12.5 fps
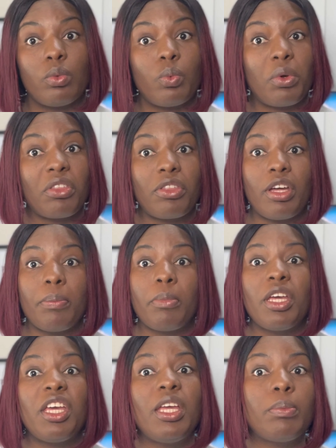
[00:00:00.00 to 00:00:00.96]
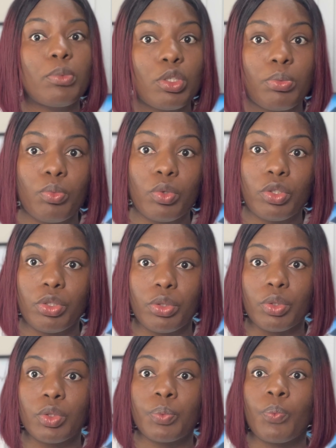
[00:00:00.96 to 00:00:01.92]
with inbuilt
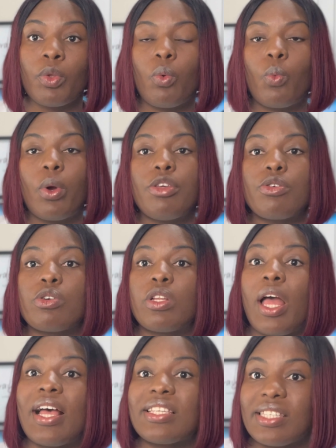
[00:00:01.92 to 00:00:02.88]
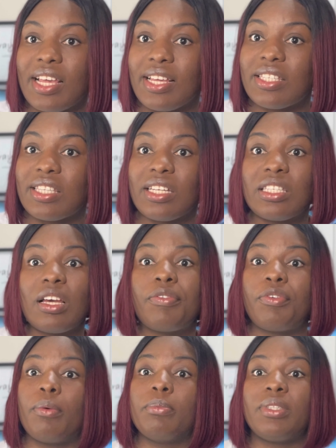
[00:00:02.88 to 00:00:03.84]
models where you could access data
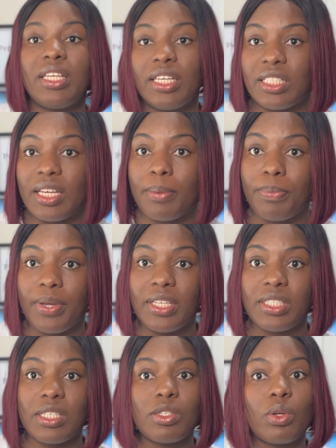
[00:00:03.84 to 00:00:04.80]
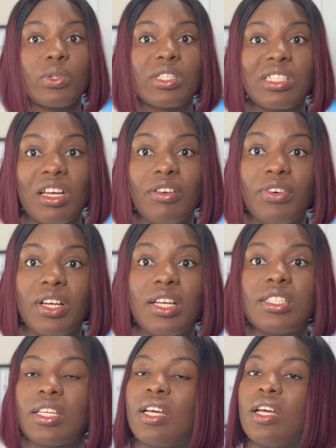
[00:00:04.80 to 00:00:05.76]
from databases or servers.